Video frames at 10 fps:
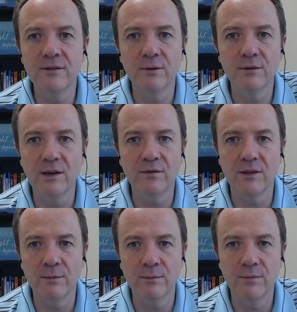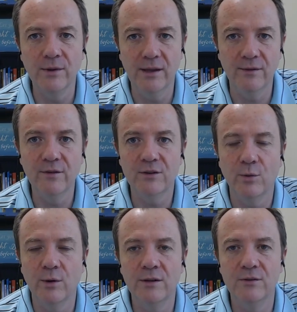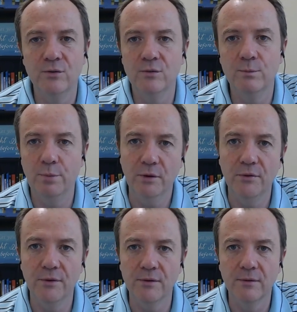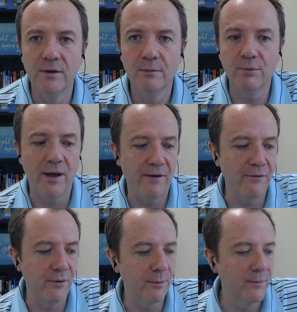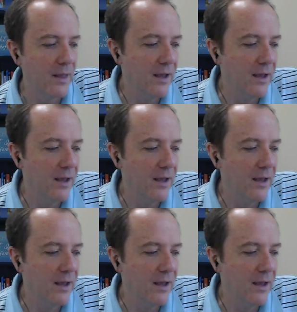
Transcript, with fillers: you know, given them the inventory to build the platform,